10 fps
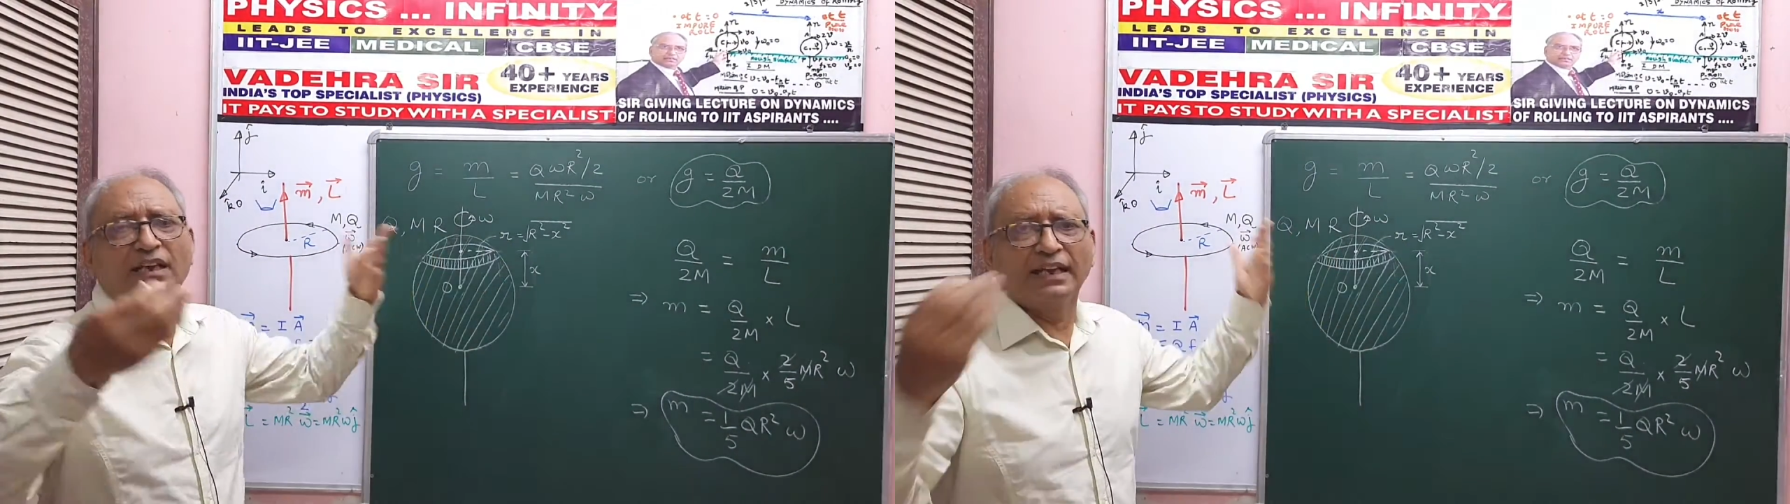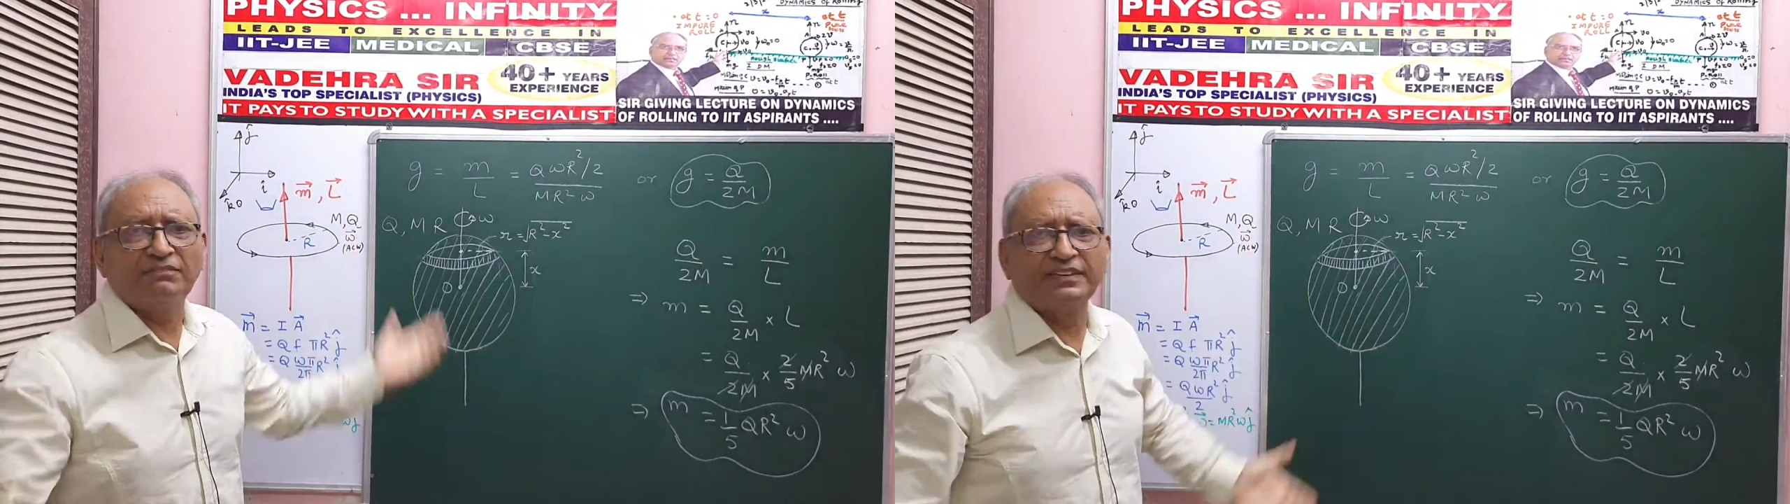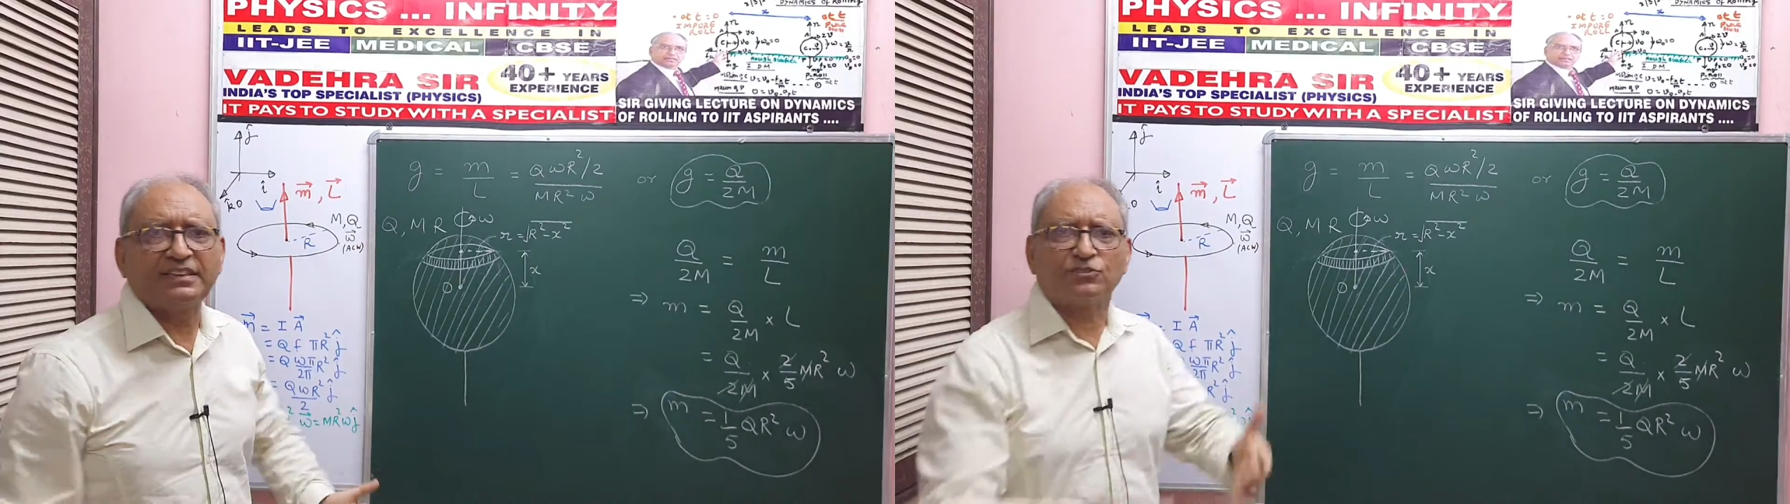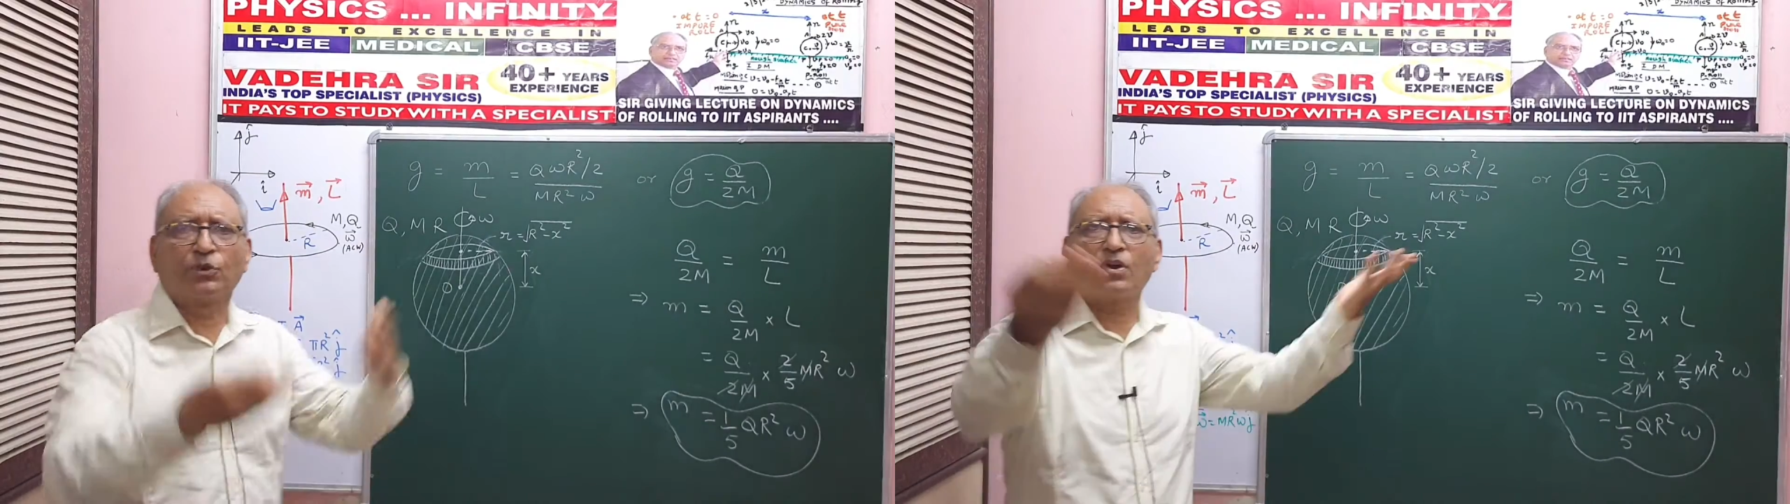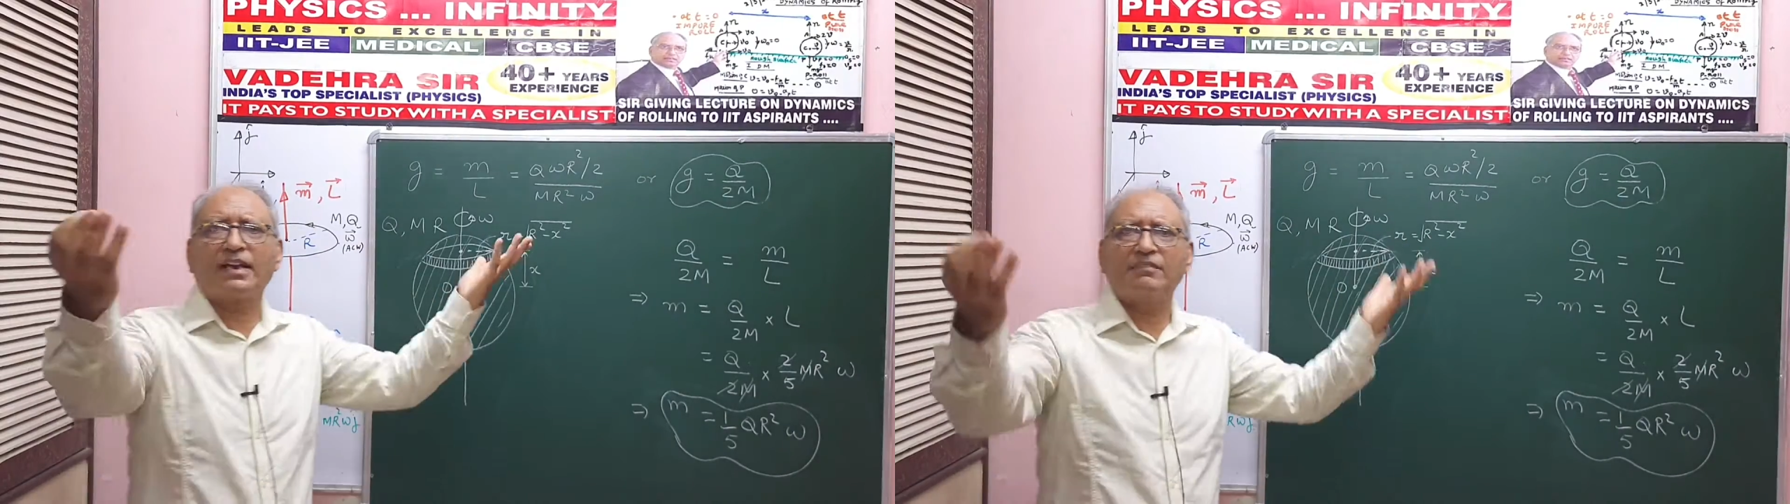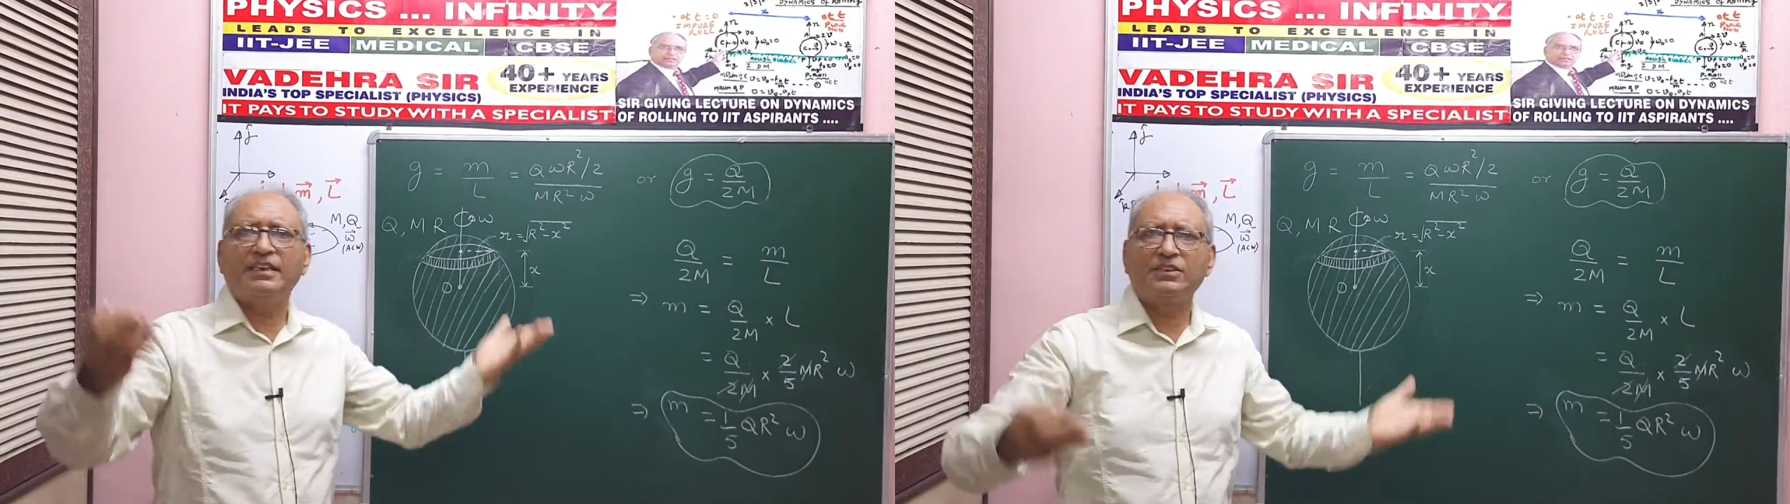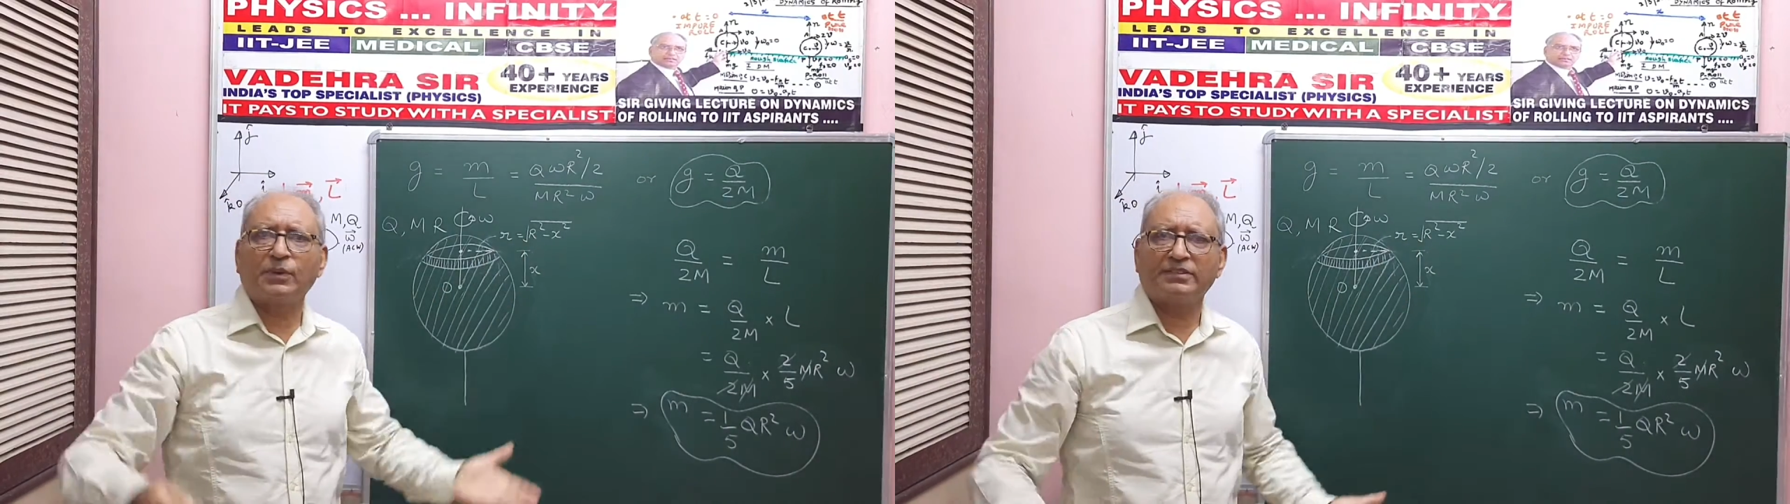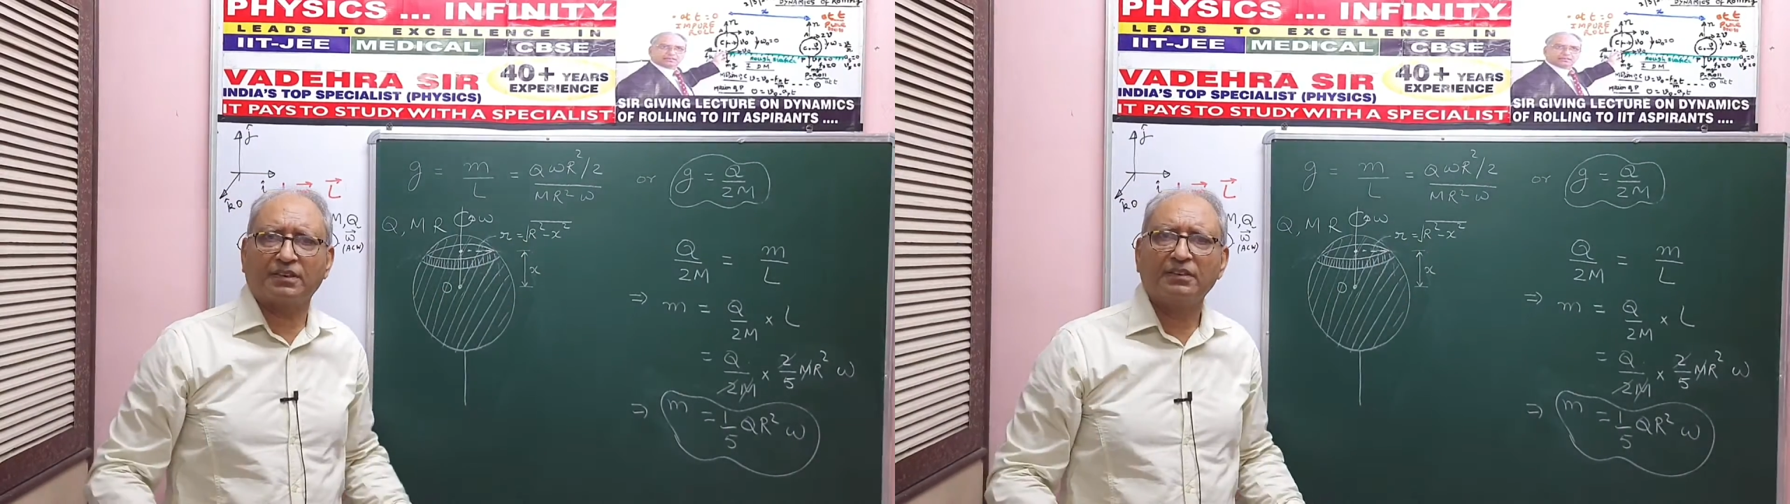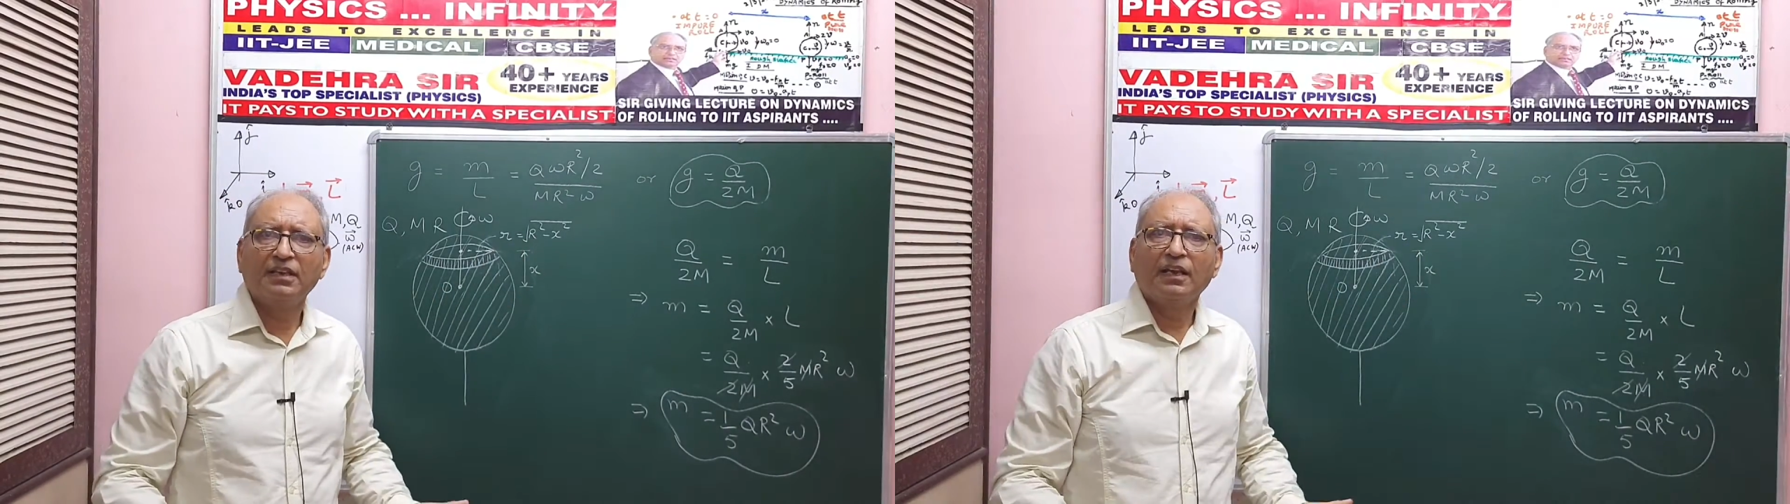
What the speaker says: In physics, you don't have an equation